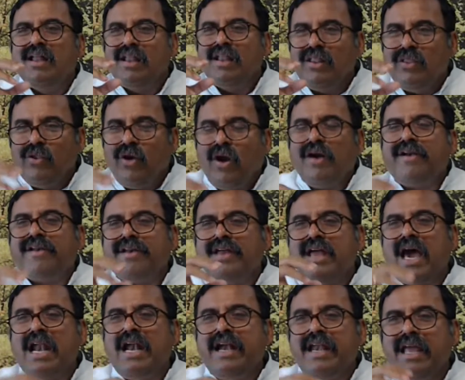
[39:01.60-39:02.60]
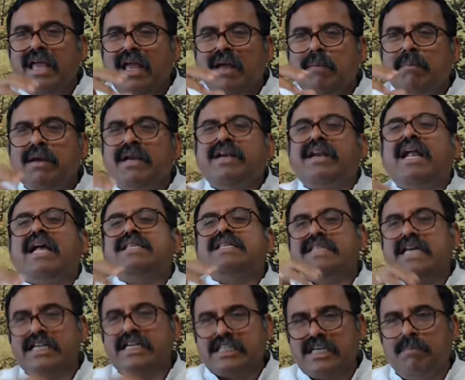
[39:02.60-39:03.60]
not reality, but
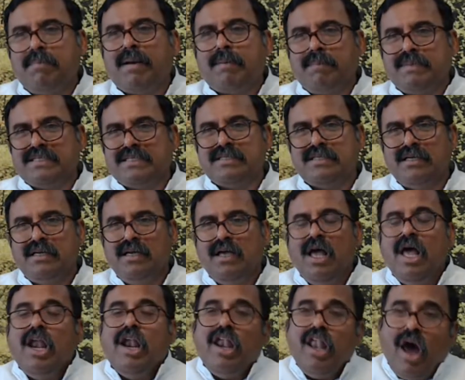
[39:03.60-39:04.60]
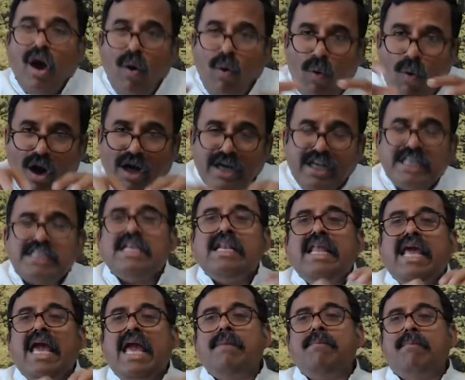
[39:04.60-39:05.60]
transaction purpose. Now, what is a
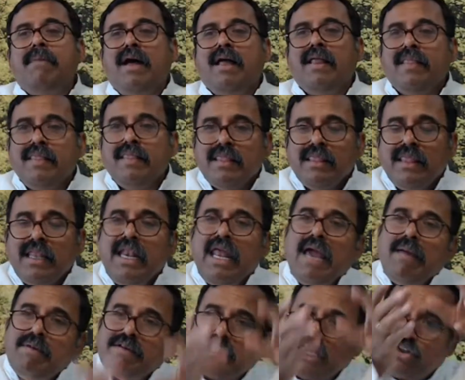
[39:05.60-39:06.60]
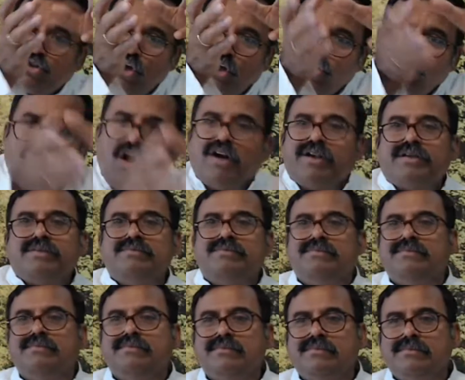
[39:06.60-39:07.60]
name? The name is also a thought.
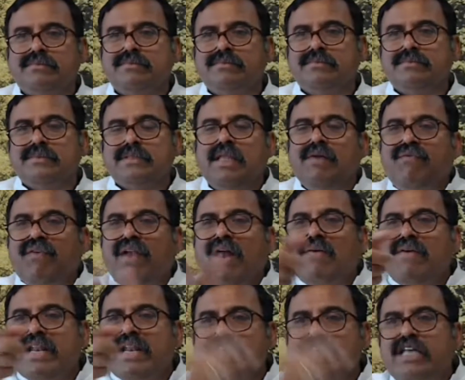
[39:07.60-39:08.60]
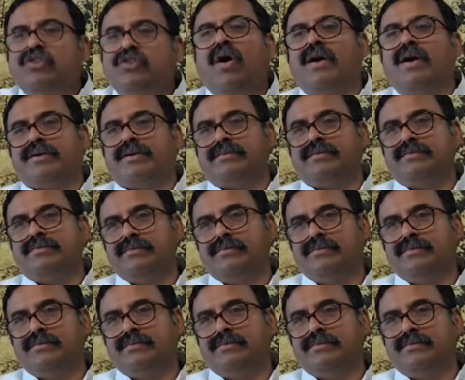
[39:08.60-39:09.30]
The flower is a thought.